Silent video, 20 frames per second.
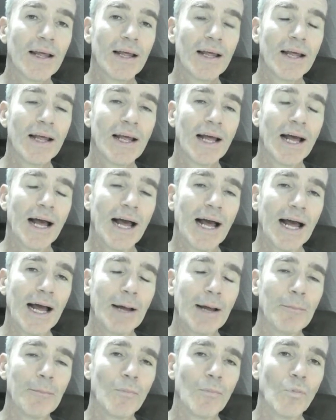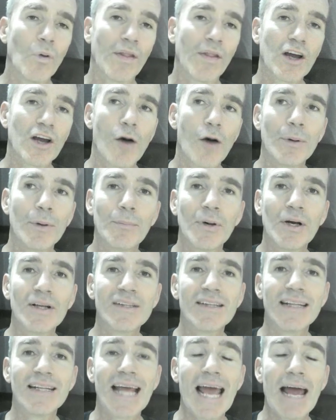One of the common birds in
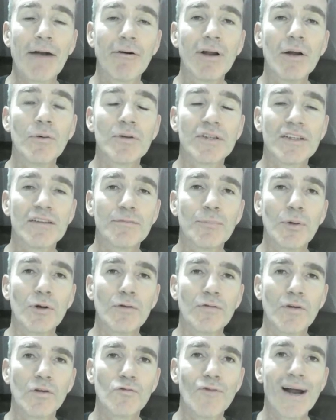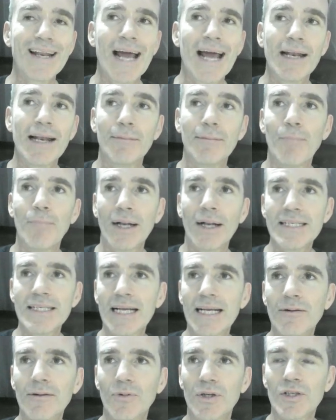the area was this beautiful red-headed bunting,
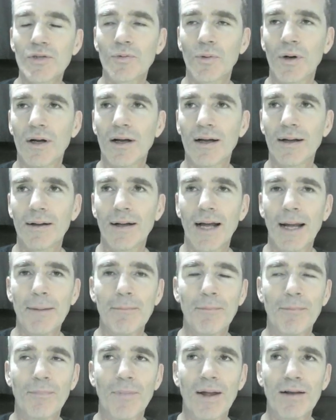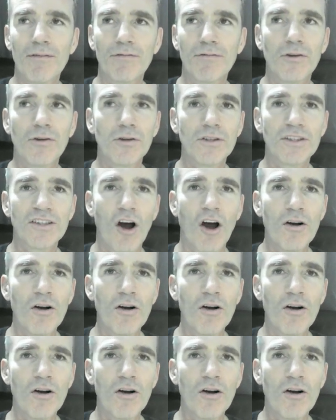which were in full song.